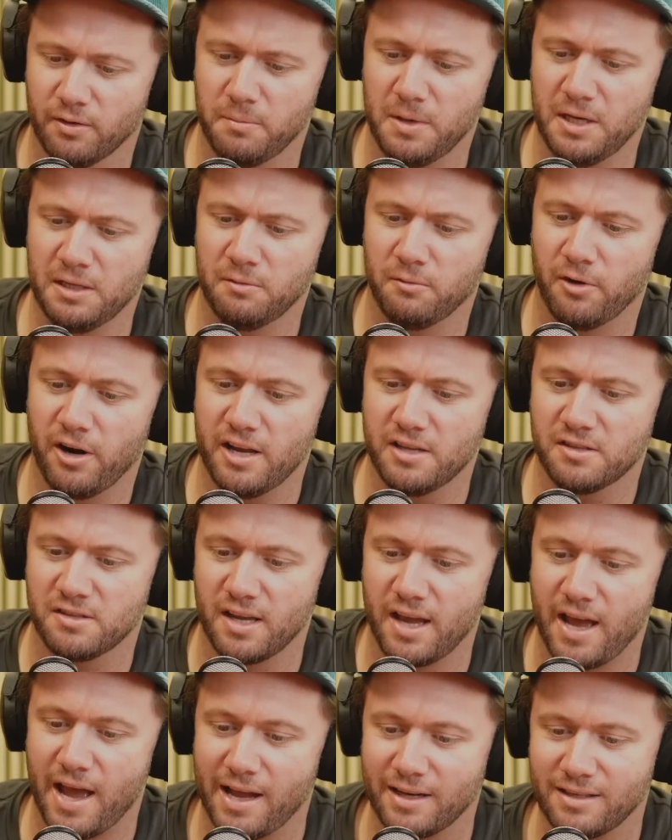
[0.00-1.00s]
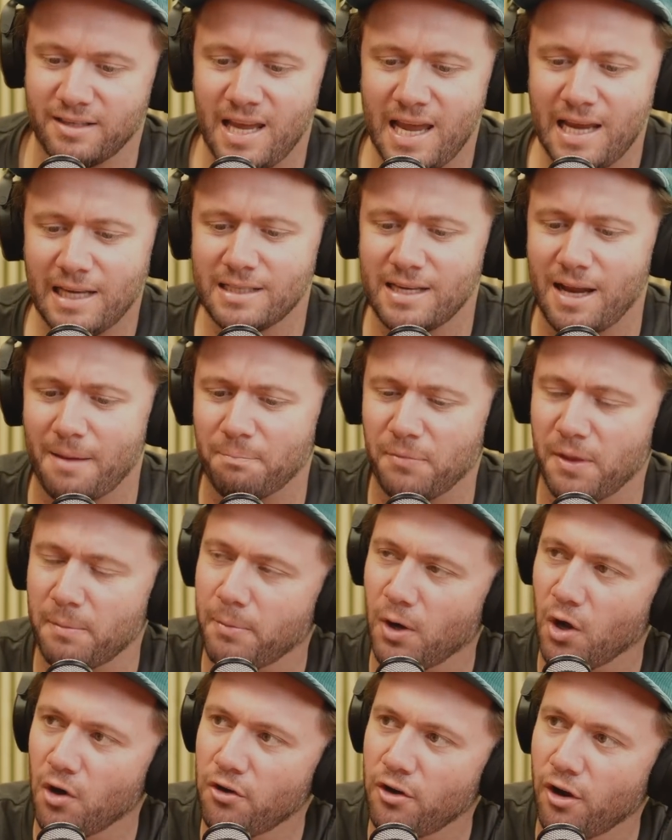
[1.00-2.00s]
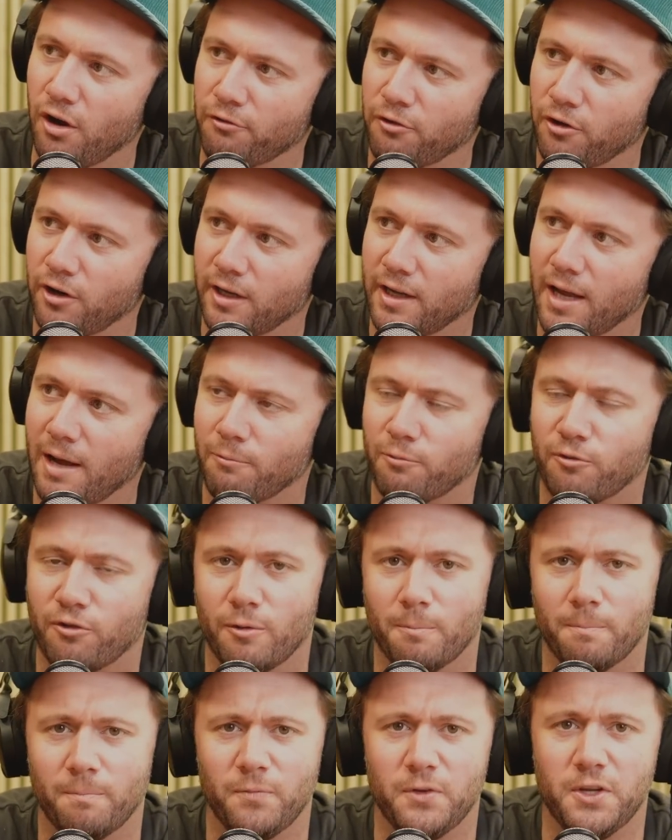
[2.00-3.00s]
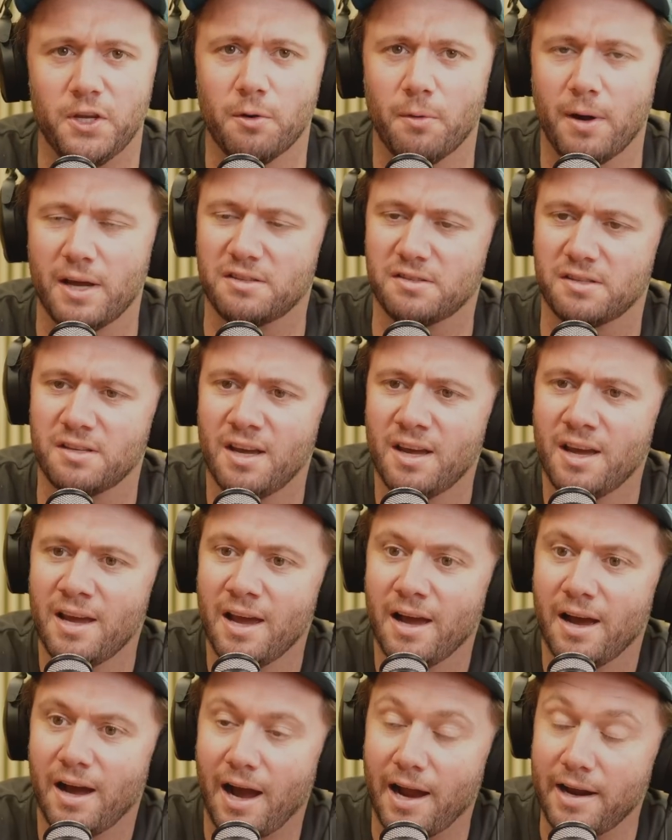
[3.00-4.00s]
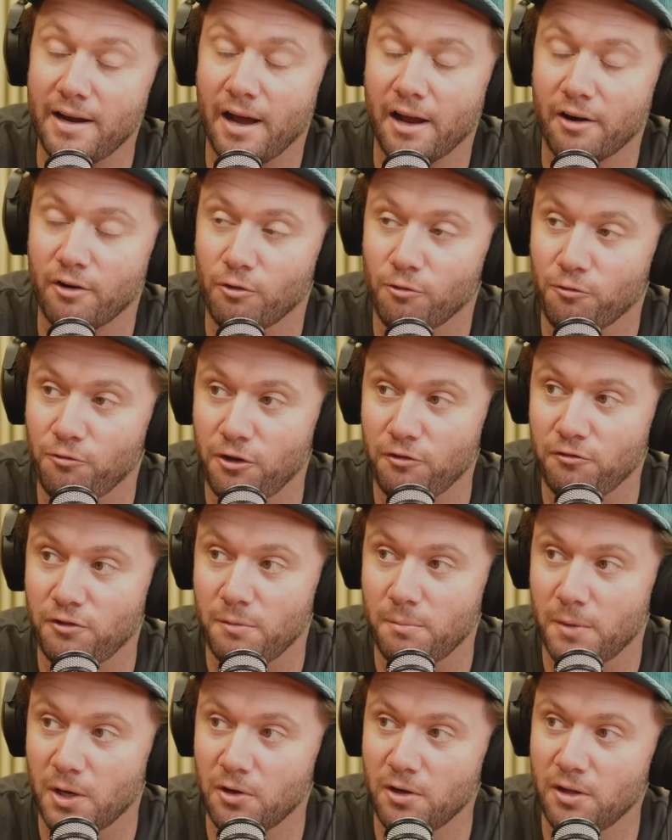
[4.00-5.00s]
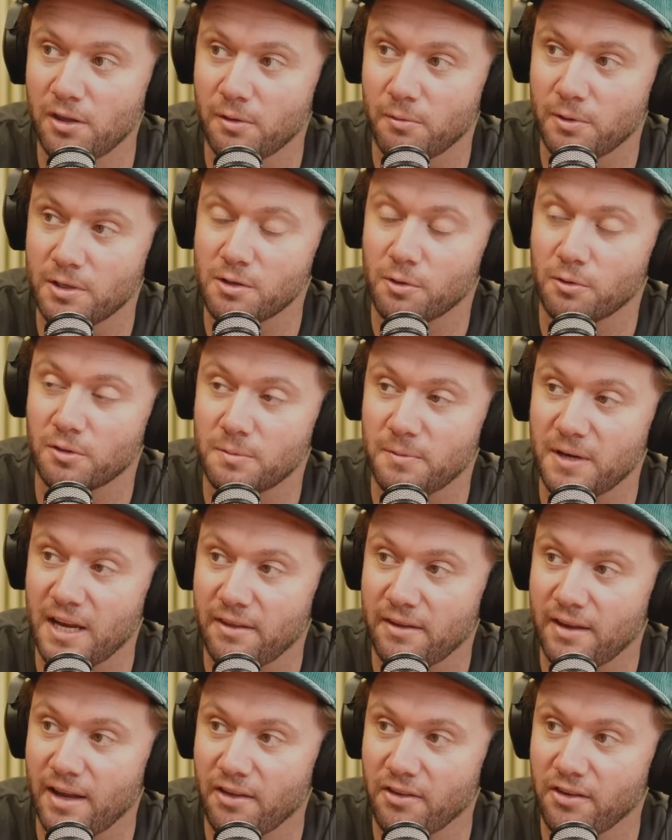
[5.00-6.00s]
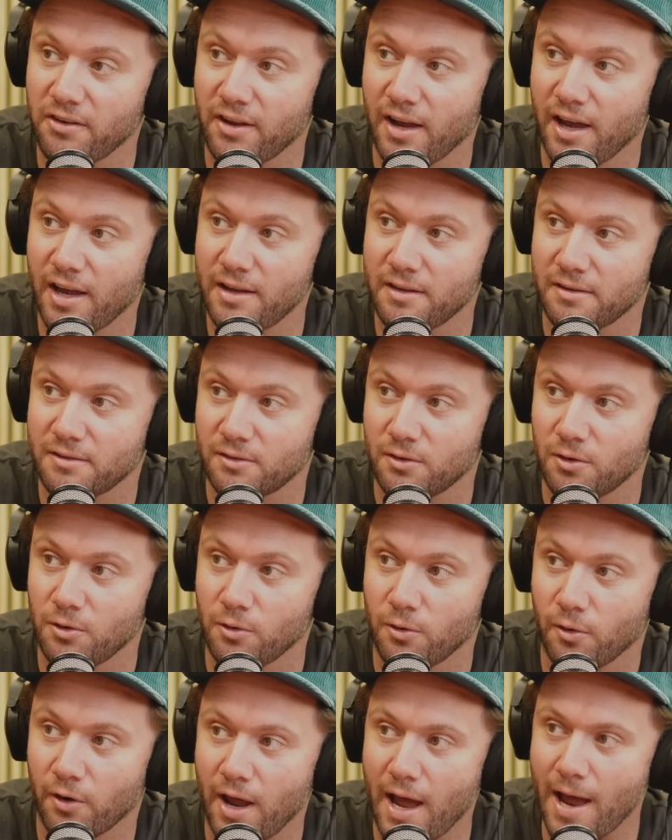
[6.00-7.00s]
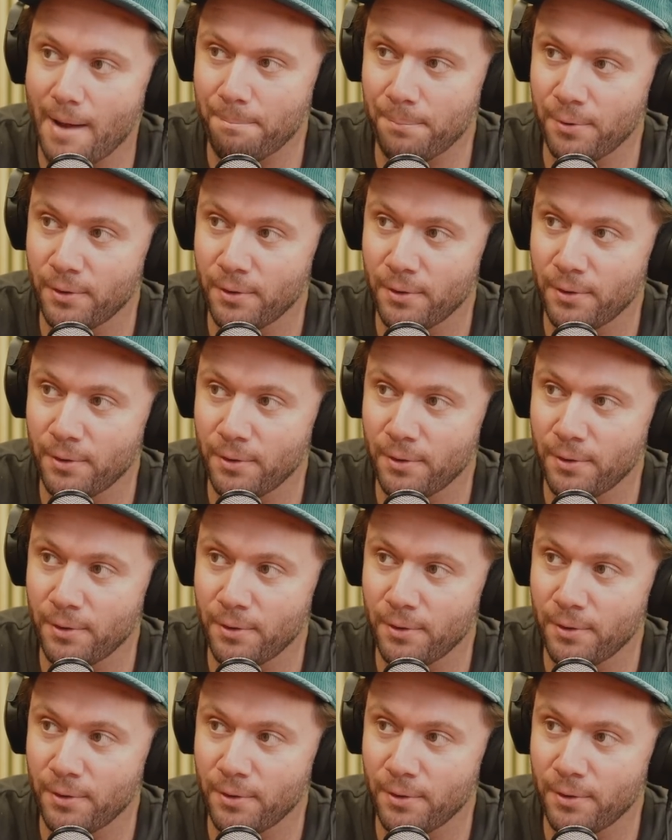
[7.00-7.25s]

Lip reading: MinRes ticked up the bond offering up from US 850 million that we talked about the other day. It's gone up to